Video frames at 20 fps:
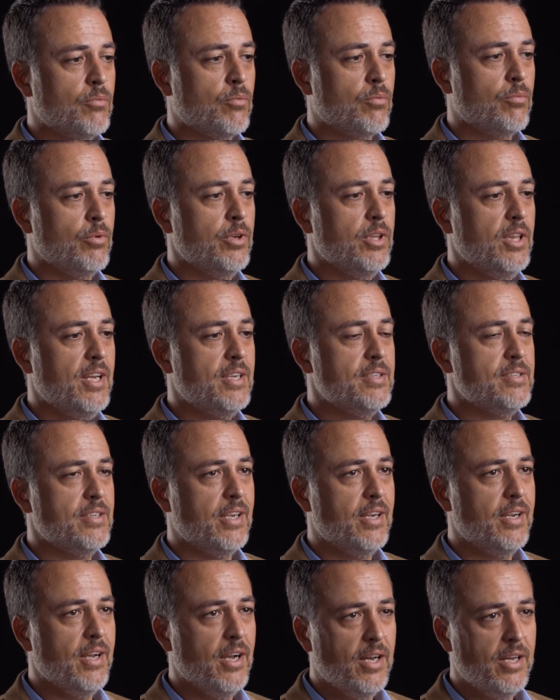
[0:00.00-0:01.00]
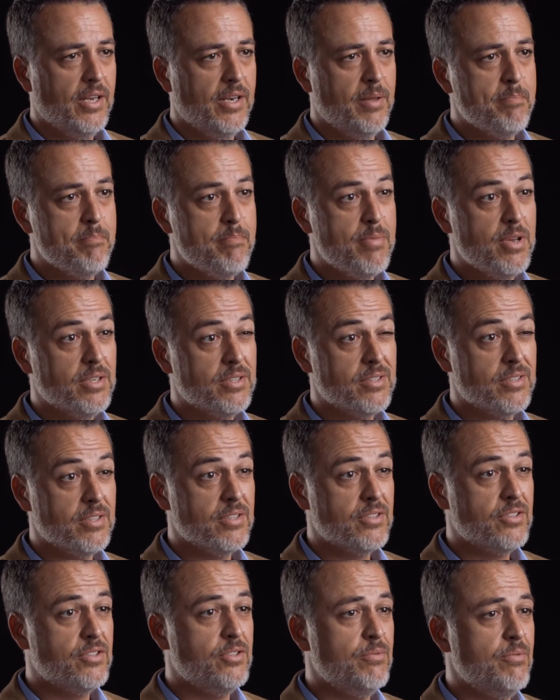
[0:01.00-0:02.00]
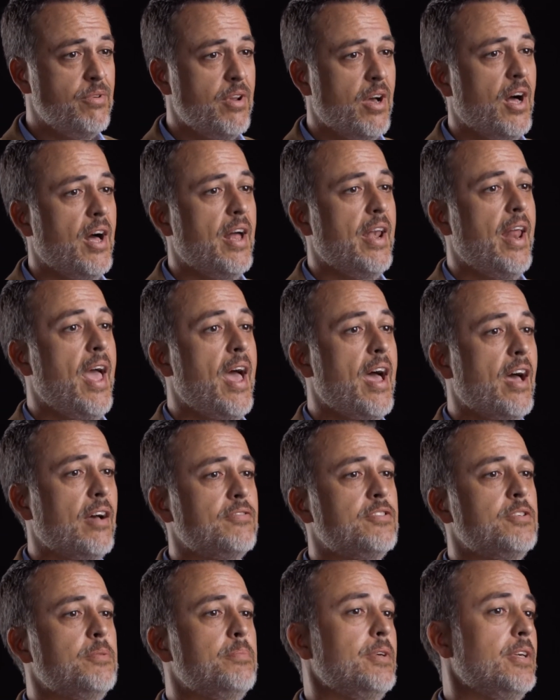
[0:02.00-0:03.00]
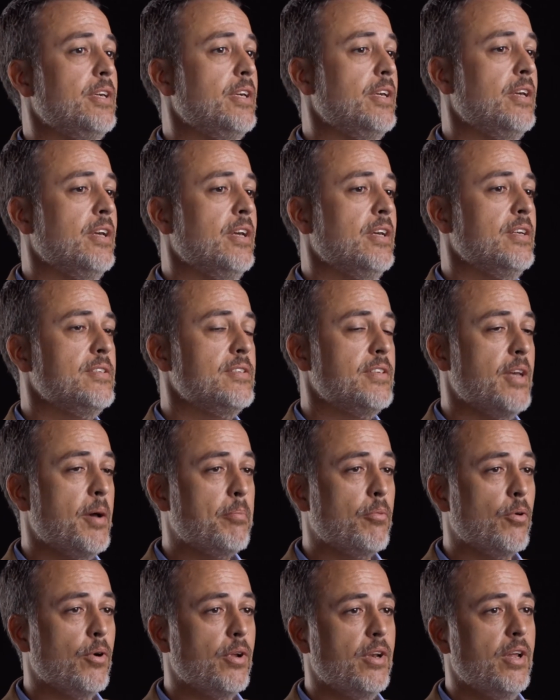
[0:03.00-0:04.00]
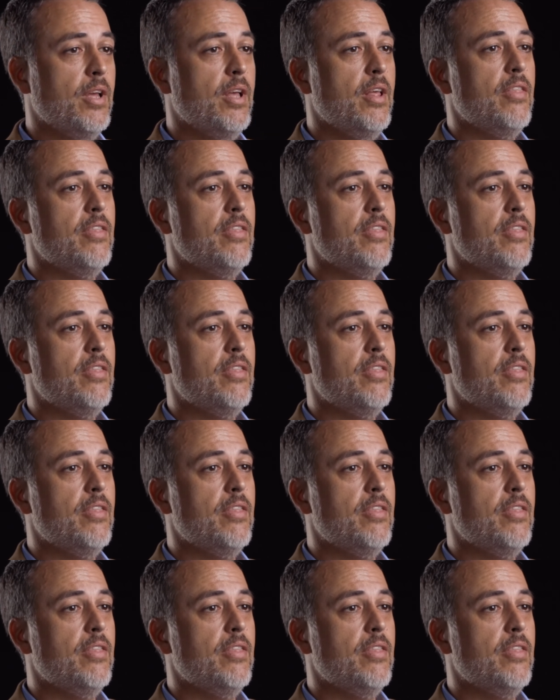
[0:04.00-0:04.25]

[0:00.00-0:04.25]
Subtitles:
realizing God and business do not have to be separate.